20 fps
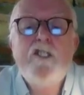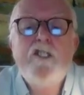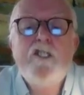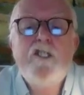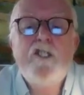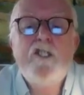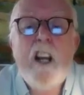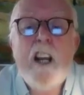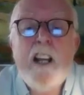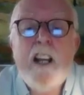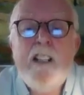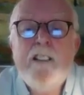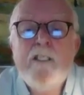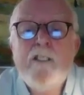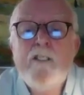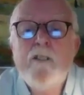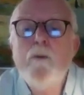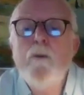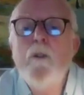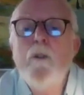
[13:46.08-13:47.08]

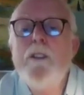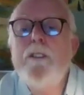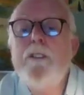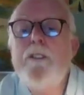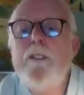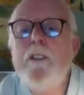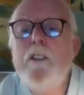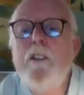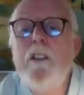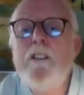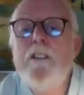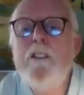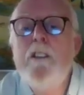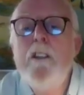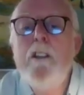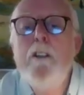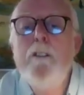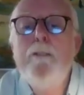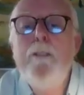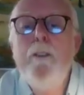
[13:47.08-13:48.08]
Chains were drawn
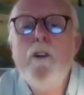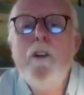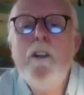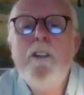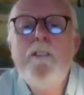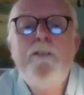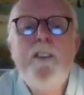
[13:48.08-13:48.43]
4 or